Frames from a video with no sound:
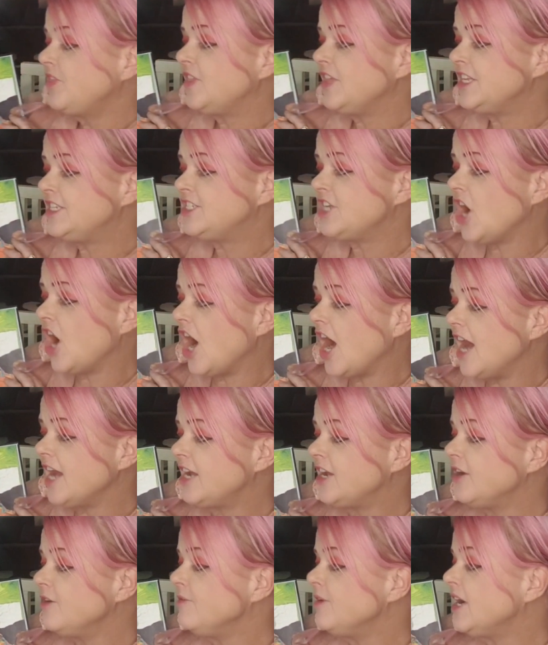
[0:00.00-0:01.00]
The
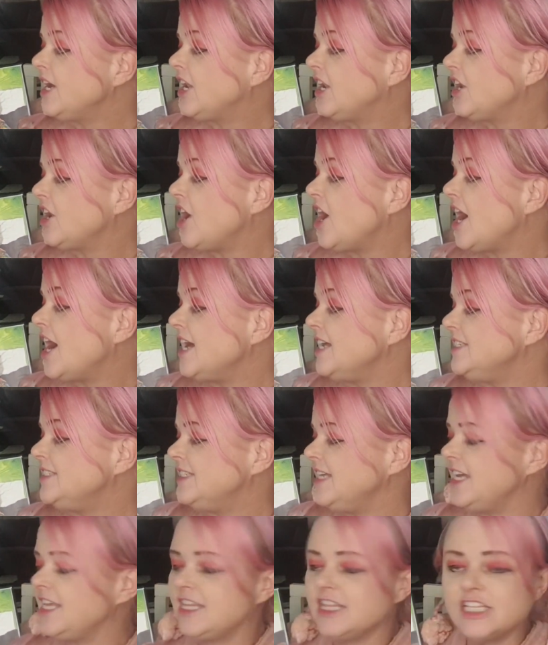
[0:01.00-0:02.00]
tiger
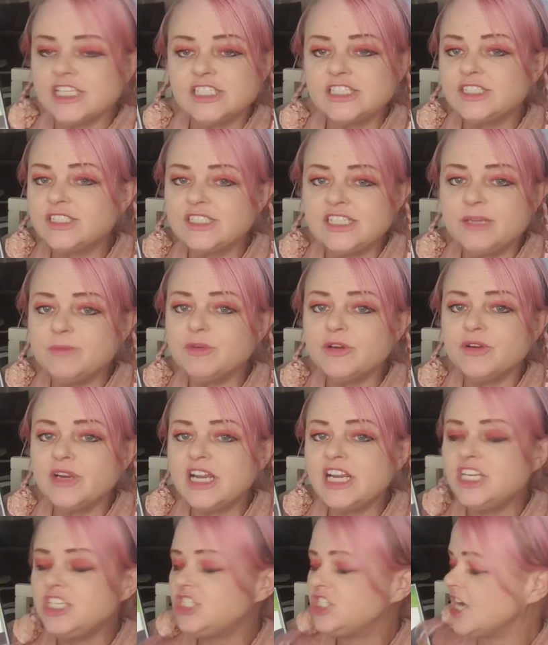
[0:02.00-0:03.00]
reclines in the
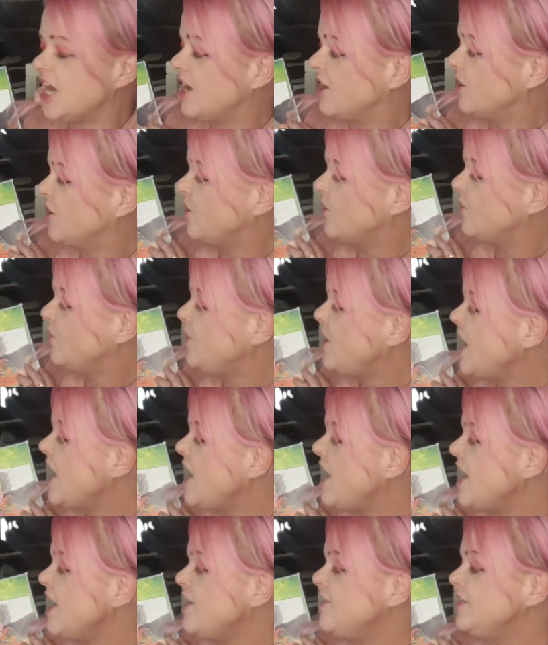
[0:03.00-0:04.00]
simmering jungle.
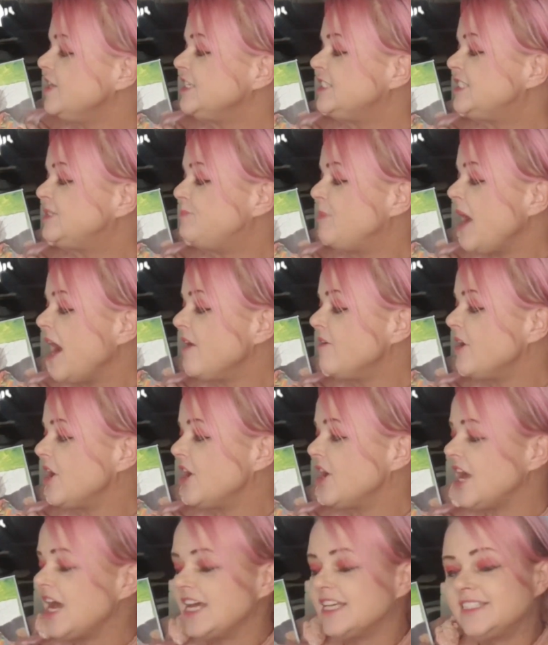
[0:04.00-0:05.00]
The
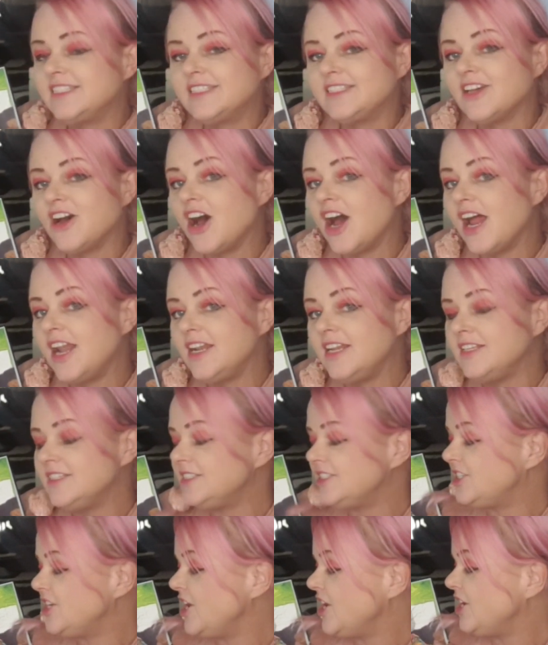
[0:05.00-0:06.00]
sparrow has
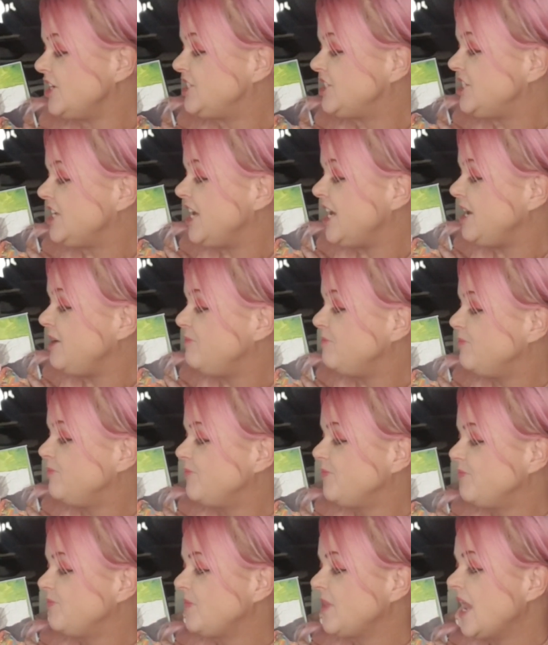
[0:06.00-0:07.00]
silenced her cheek.
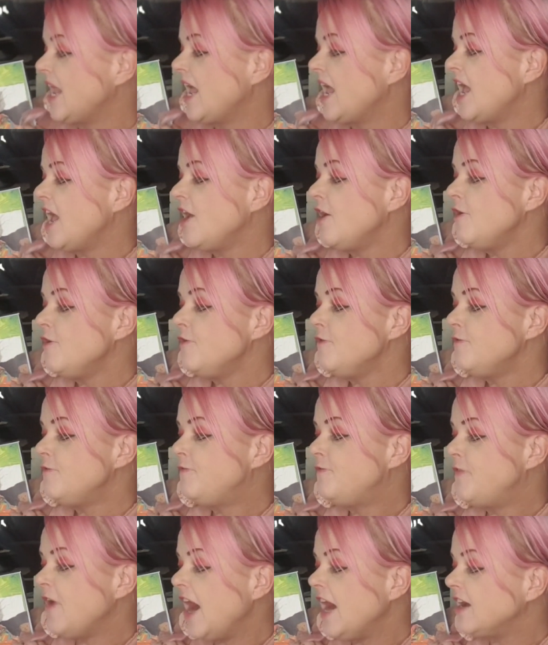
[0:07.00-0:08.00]

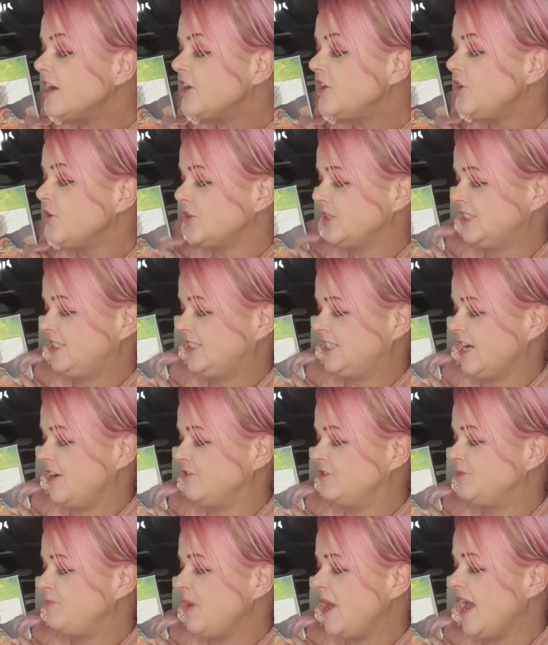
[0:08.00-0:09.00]
Fuck your
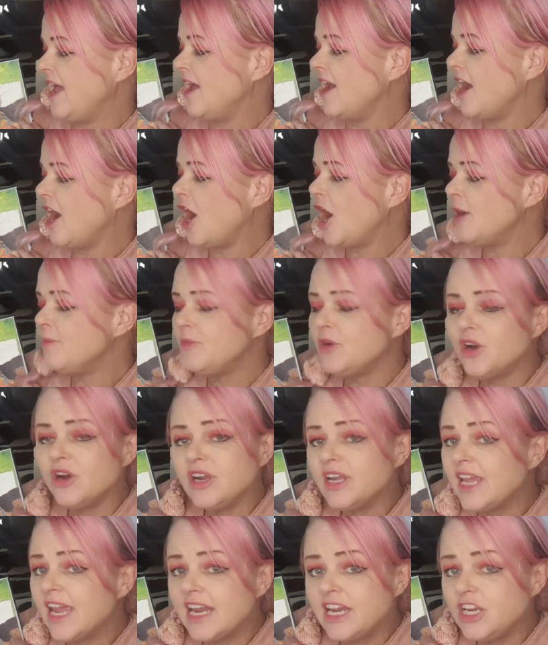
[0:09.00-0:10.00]
stuffed bear. I'm
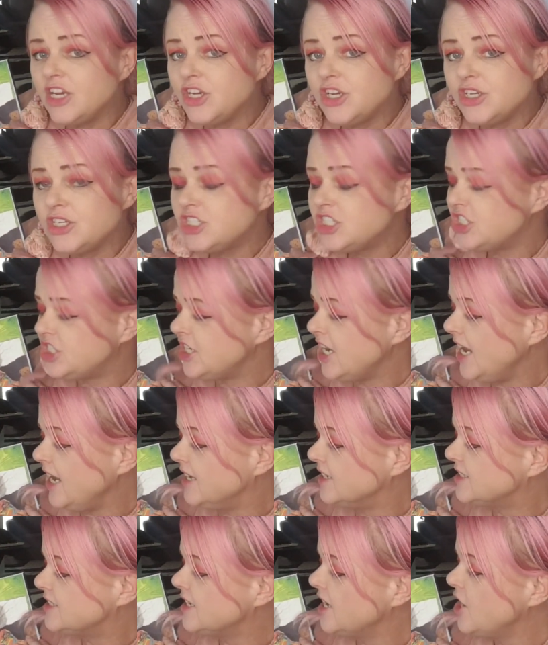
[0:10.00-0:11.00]
not getting you
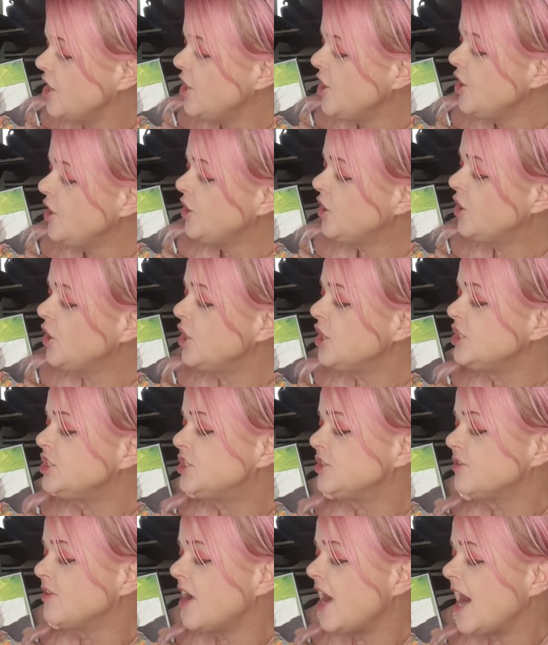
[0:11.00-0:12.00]
shit.
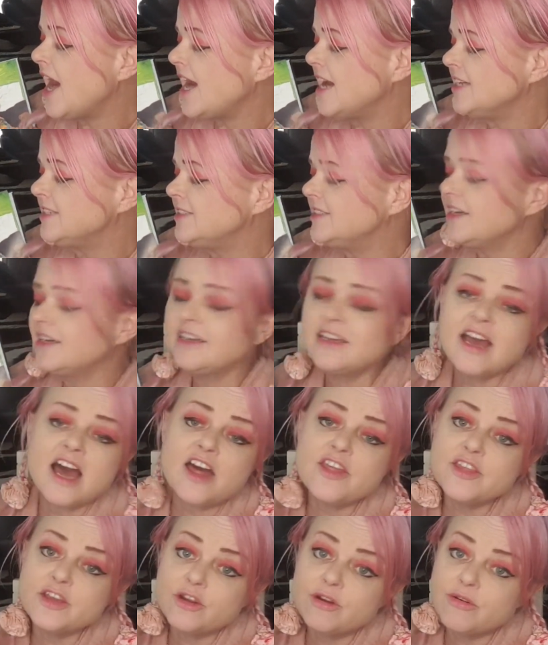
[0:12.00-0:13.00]
Close your eyes.
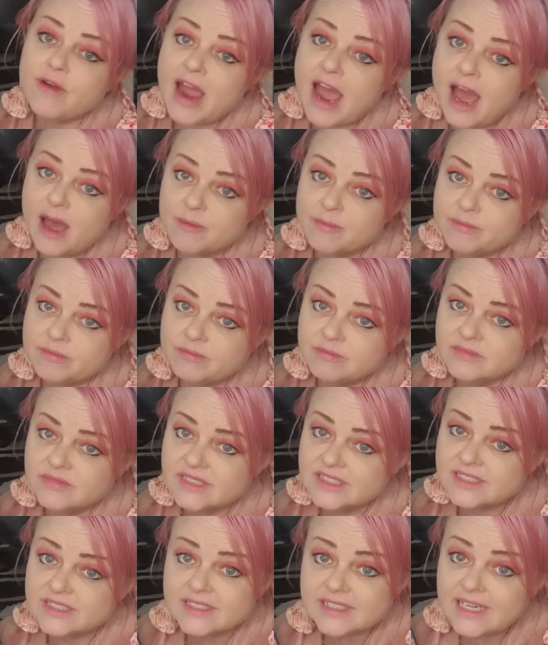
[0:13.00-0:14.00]
Cut the crap.
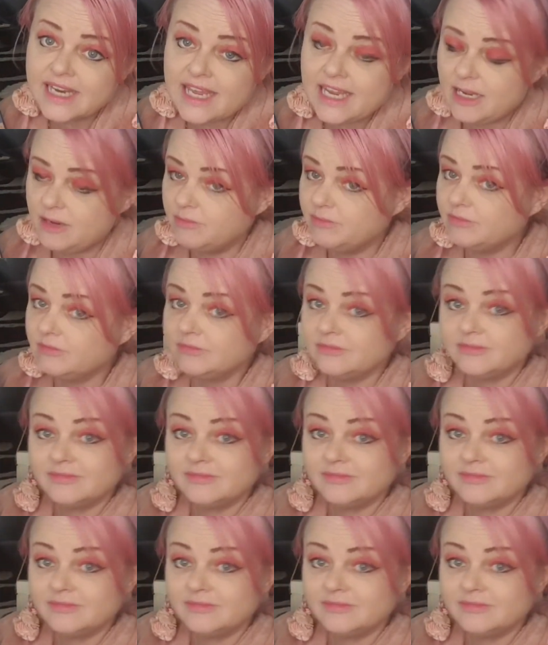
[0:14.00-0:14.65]
Sleep.